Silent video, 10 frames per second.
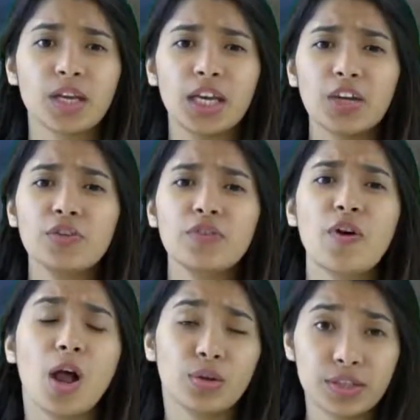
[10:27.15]
If we
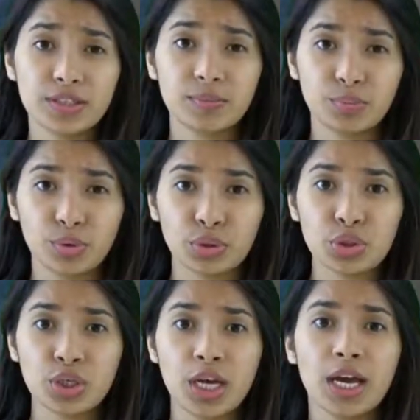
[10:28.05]
follow this
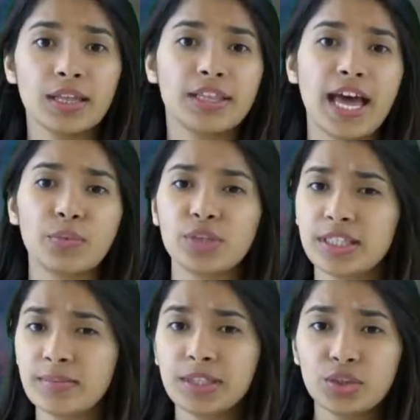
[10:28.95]
approach, then we
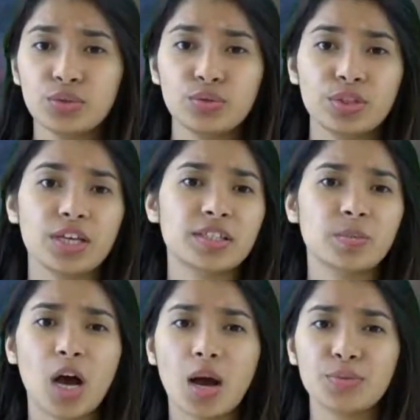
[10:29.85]
simply choose a
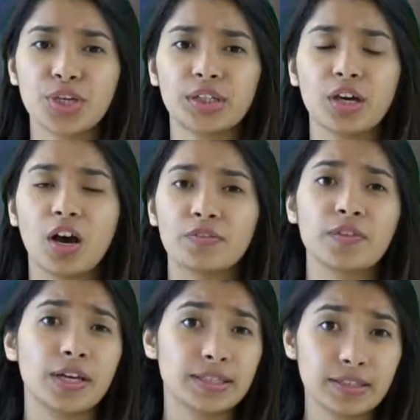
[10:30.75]
subobject of
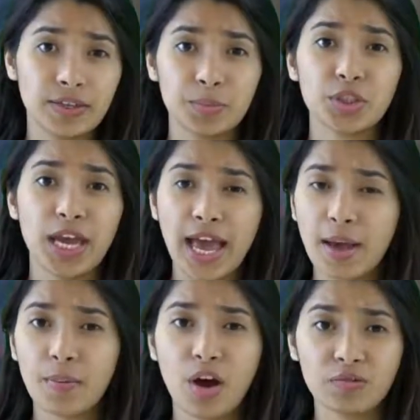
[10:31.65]
script
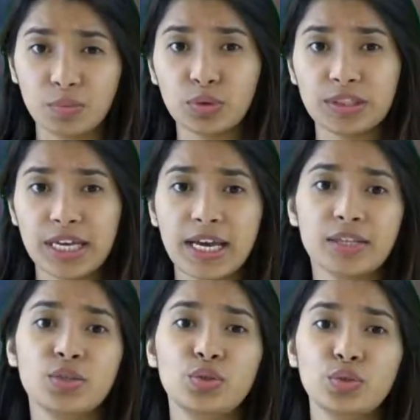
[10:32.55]
M of bold
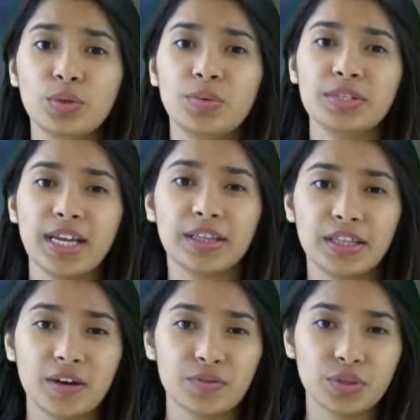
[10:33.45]
S to represent
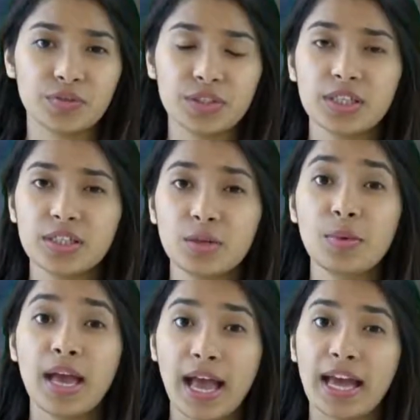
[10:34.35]
the observed system
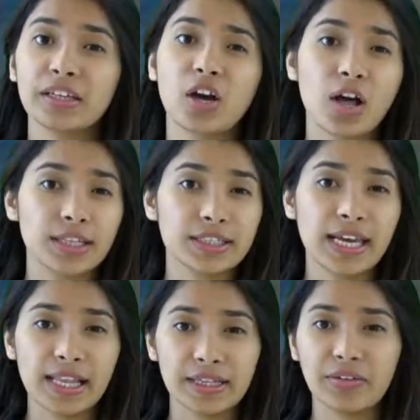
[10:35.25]
and call it
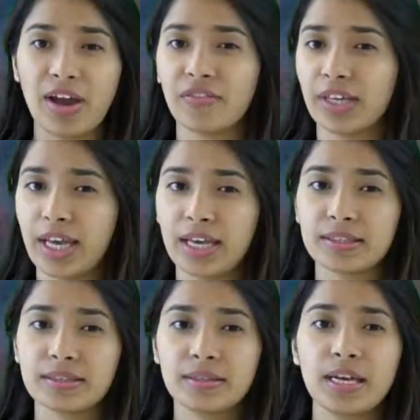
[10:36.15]
calligraphic
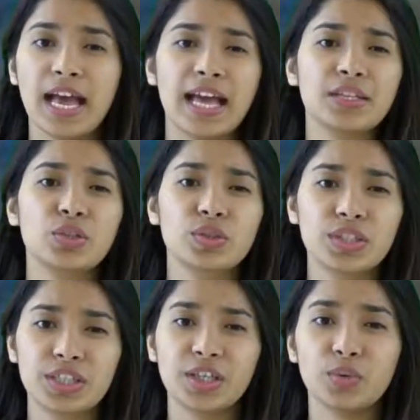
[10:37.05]
S, and to
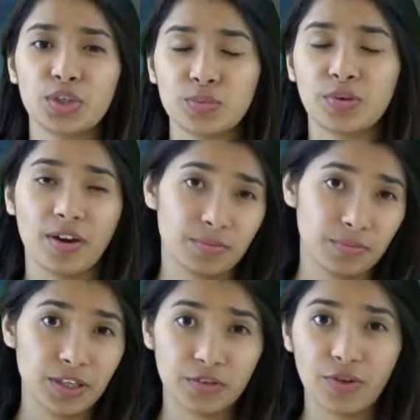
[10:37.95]
distinguish
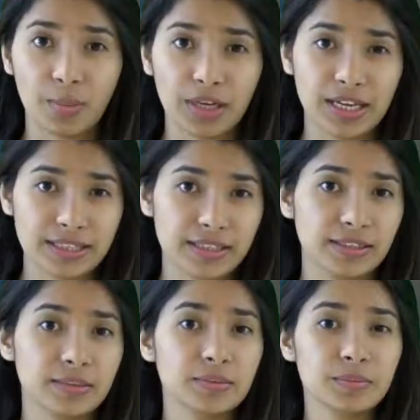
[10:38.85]
it from
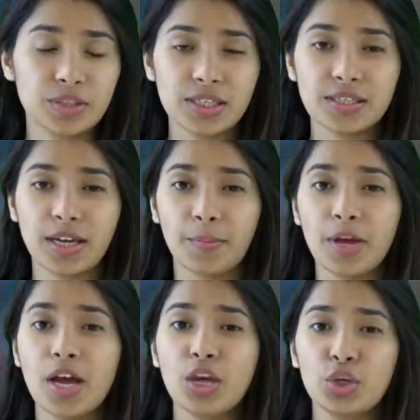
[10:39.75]
classical system.
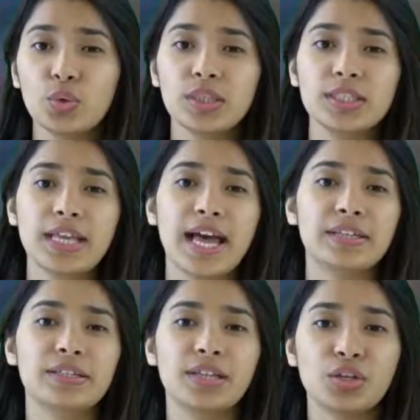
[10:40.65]
Notice
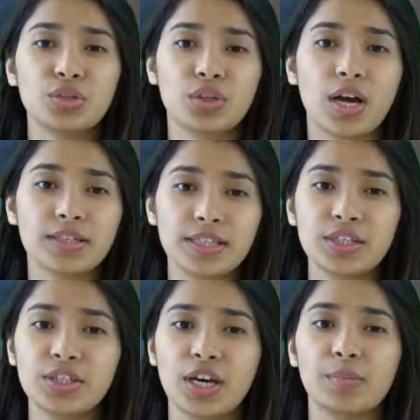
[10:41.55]
that such a
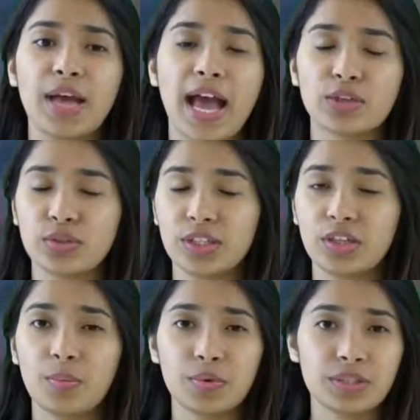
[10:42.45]
system actually
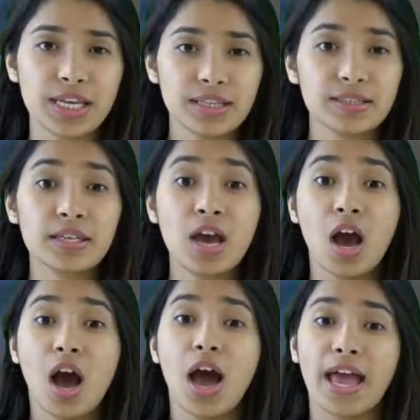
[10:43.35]
represents
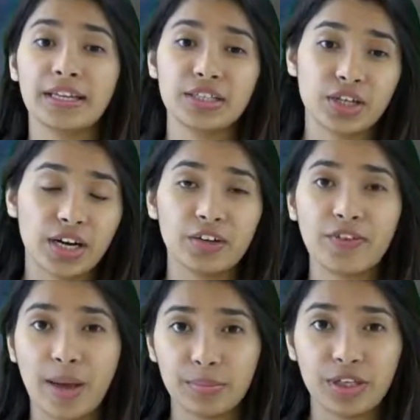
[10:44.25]
an entire
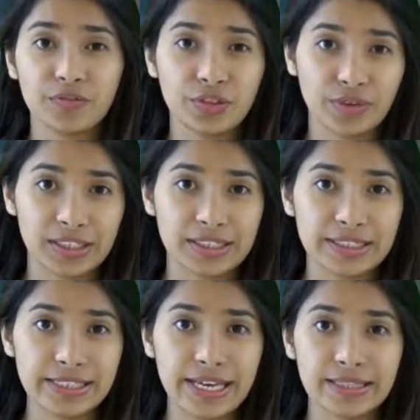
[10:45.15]
family of directed
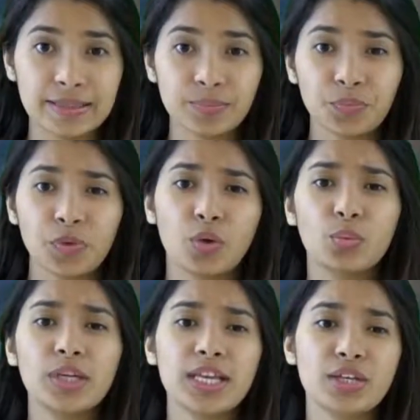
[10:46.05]
sets.
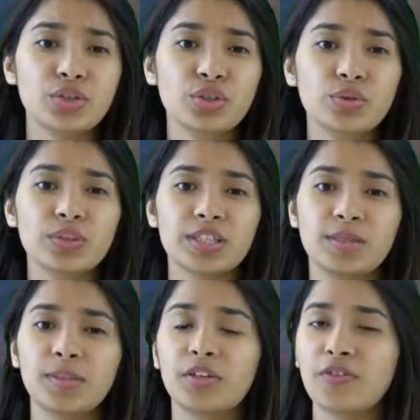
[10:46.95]
We then choose a
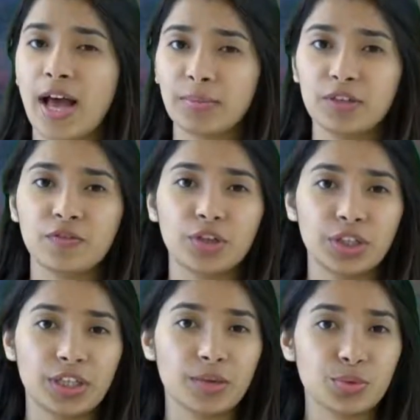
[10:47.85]
similar family for
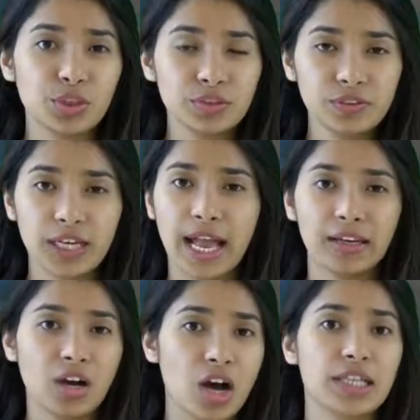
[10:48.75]
the observer
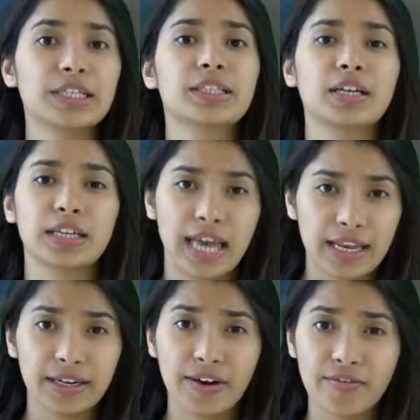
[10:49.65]
and call it a
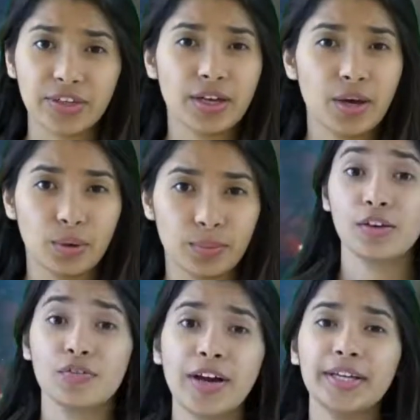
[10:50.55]
calligraphic O.
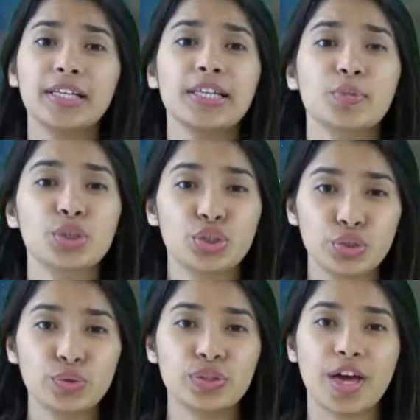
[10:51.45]
Finally, we
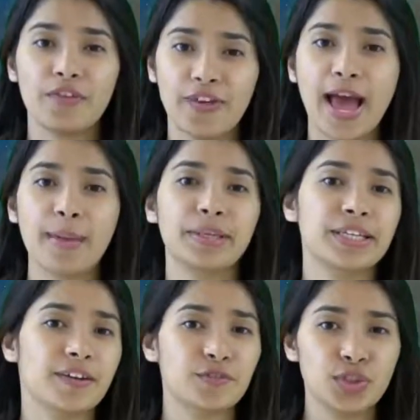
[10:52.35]
choose a family
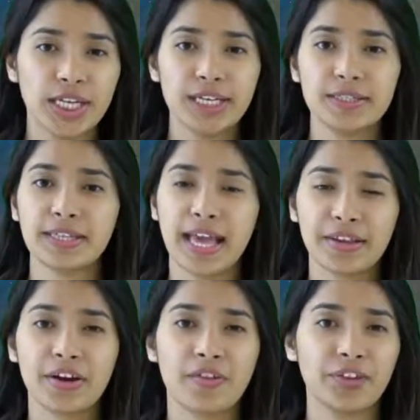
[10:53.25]
of chains,
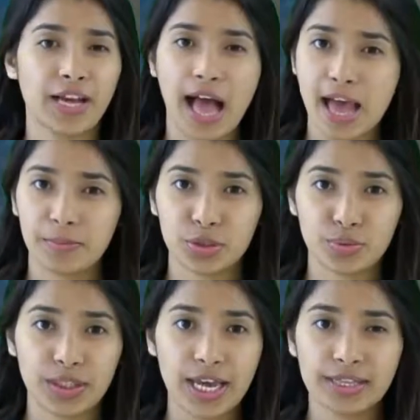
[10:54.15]
calligraphic I,
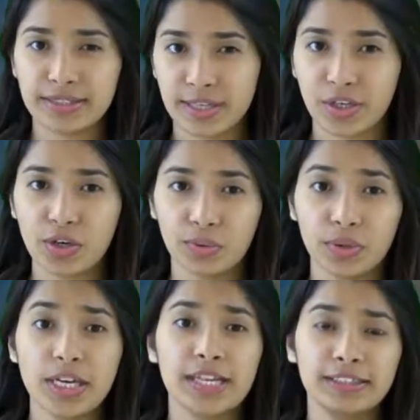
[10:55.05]
between S and O.
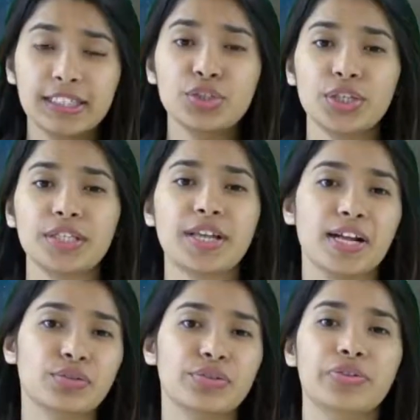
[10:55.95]
These chains
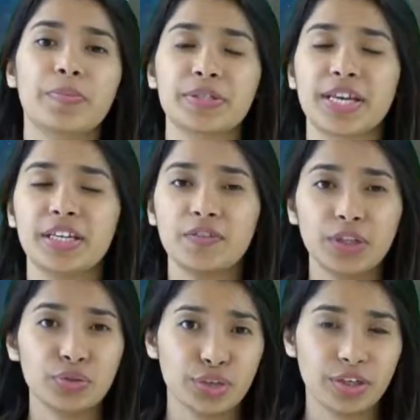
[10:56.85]
actually represent
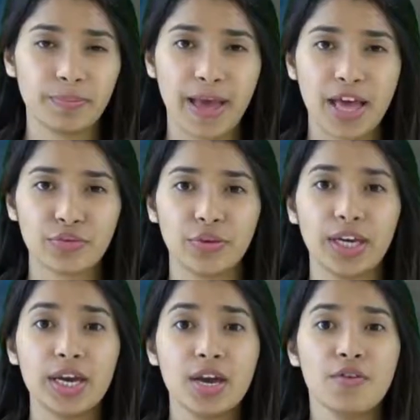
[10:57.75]
evolutionary
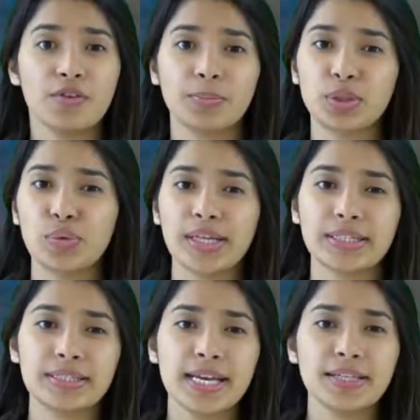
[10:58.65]
pathway from
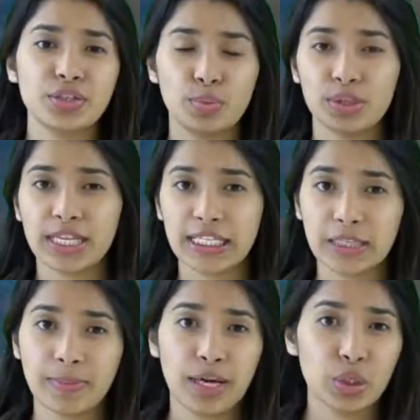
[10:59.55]
directed sets
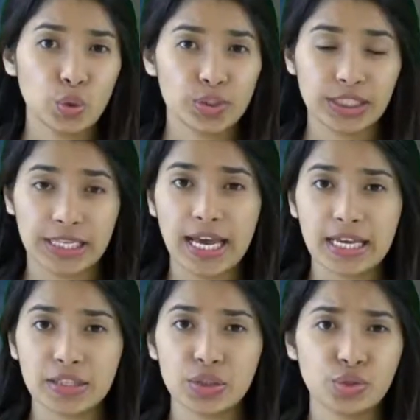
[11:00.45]
represented by nodes in
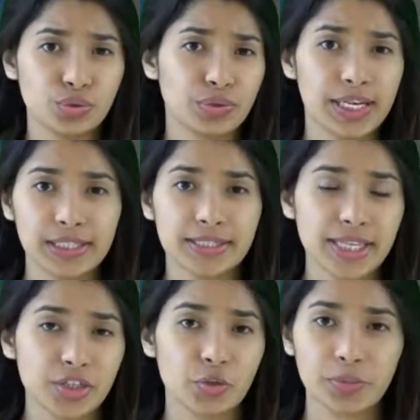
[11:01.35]
S to directed
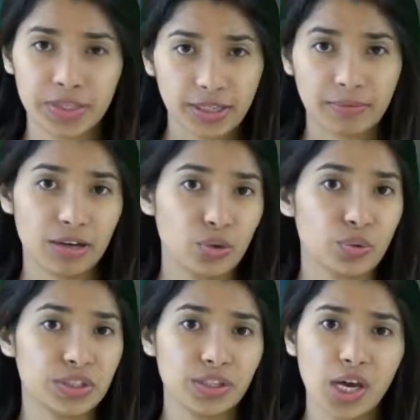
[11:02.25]
sets represented by
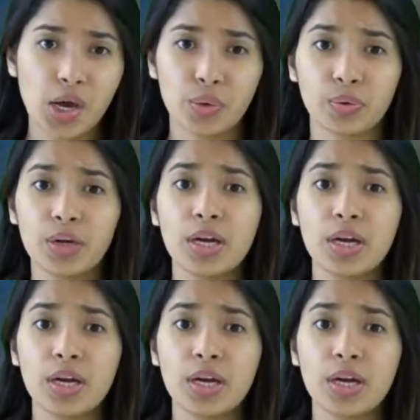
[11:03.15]
nodes in O.